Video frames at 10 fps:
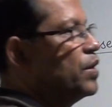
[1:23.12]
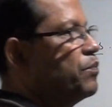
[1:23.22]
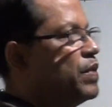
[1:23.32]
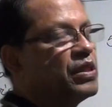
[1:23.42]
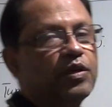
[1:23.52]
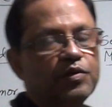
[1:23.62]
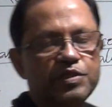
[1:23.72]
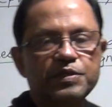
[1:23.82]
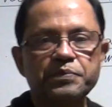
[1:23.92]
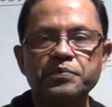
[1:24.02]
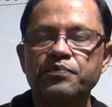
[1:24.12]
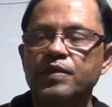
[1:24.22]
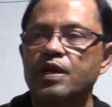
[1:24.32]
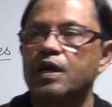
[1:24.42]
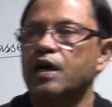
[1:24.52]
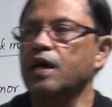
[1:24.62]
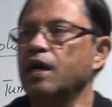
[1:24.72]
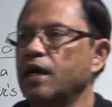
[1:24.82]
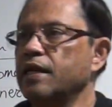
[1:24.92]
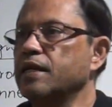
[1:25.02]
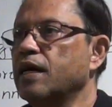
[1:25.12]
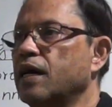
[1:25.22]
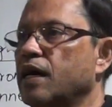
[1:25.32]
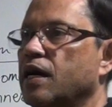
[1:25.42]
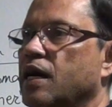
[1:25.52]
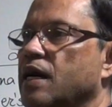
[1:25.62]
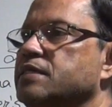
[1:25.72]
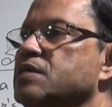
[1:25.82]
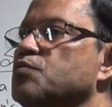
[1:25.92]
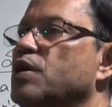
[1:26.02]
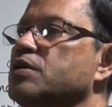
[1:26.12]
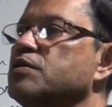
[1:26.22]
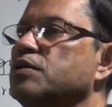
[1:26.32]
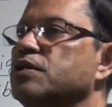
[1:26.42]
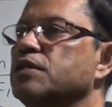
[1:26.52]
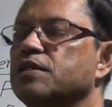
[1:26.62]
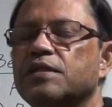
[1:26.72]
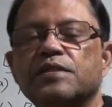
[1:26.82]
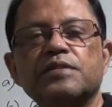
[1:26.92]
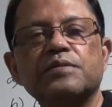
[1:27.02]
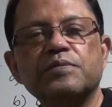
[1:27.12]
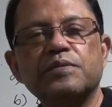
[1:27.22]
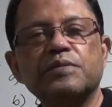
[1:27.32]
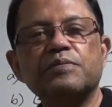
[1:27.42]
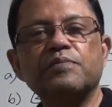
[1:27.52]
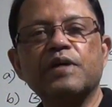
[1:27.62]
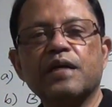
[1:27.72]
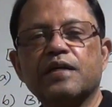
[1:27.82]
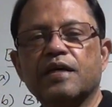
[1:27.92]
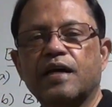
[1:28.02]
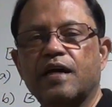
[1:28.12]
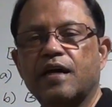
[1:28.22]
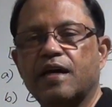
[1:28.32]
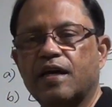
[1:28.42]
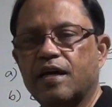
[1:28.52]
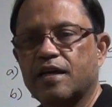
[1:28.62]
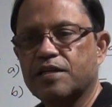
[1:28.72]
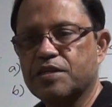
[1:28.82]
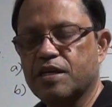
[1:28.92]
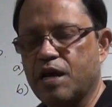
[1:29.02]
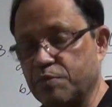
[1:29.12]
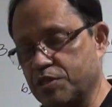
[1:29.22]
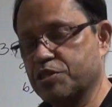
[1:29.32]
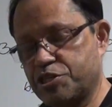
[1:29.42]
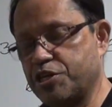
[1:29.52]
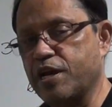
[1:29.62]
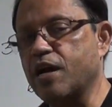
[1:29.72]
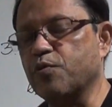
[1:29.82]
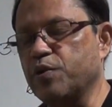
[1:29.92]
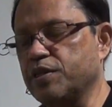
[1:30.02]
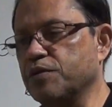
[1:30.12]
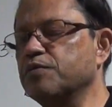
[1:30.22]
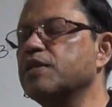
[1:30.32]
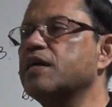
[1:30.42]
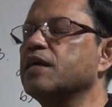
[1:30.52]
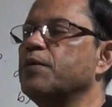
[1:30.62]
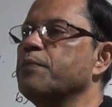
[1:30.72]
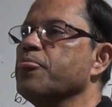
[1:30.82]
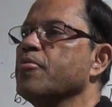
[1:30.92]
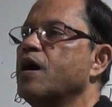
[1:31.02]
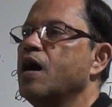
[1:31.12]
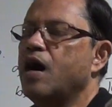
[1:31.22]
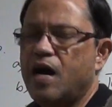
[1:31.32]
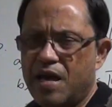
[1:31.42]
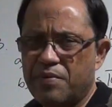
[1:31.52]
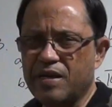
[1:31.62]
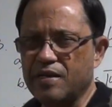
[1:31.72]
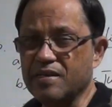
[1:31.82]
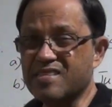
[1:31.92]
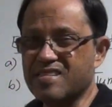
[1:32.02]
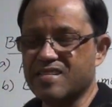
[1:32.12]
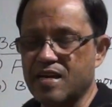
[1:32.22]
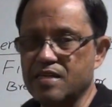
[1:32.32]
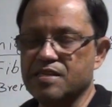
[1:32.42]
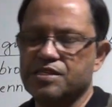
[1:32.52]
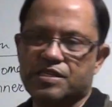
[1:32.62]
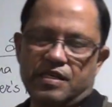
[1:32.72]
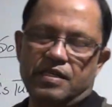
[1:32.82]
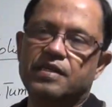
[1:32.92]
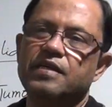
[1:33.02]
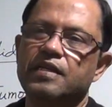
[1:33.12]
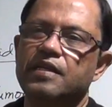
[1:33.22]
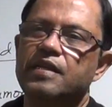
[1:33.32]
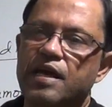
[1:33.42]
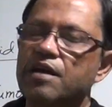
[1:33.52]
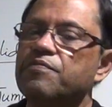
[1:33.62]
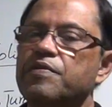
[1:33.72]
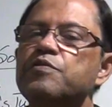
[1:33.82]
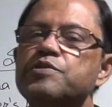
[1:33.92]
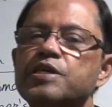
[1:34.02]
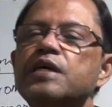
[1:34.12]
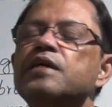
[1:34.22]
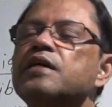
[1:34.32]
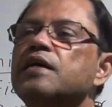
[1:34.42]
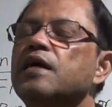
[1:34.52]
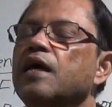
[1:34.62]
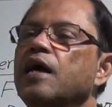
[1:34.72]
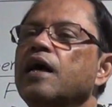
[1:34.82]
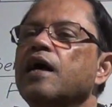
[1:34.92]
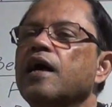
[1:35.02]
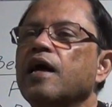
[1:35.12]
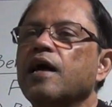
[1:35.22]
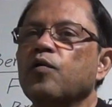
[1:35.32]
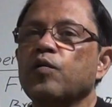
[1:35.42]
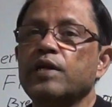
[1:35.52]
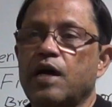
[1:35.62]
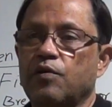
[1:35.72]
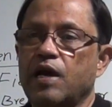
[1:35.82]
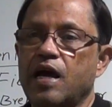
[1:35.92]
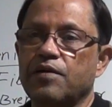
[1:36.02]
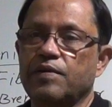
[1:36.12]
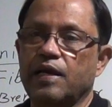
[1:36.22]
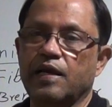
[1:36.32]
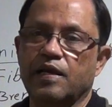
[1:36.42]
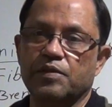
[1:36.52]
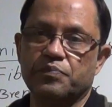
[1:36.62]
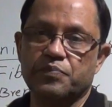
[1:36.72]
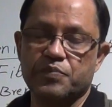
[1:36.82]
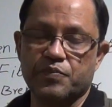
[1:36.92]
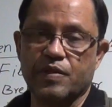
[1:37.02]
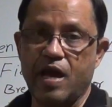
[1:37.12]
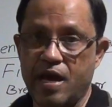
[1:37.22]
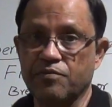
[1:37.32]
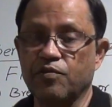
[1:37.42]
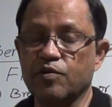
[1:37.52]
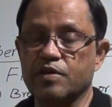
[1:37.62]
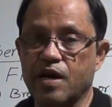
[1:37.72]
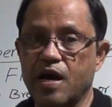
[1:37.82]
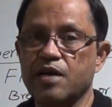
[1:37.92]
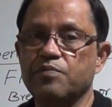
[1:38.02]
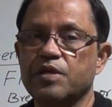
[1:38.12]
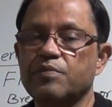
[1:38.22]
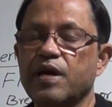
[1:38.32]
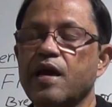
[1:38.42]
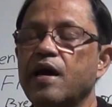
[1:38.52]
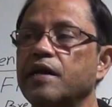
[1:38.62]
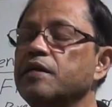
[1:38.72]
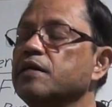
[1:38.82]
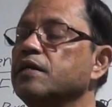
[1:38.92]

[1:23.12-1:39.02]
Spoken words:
pathology, and I just want to make share with you that I have an intention in near future, when I will have a handful time in my hand,